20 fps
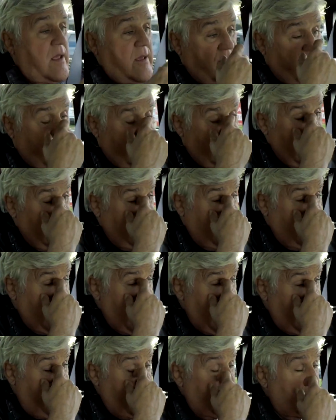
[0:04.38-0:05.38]
it's less
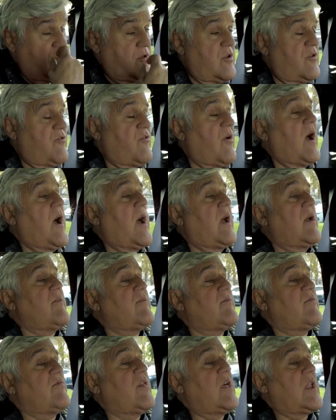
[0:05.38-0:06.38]
effort to
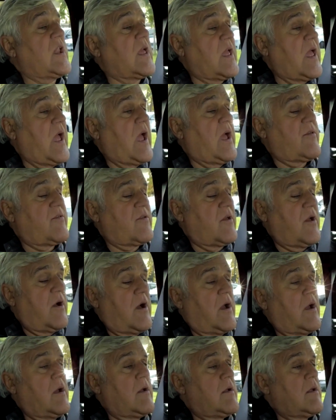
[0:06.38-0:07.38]
drive than a gas
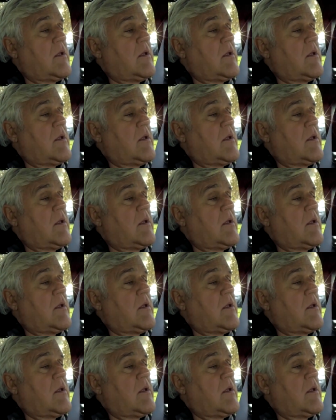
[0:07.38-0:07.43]
car.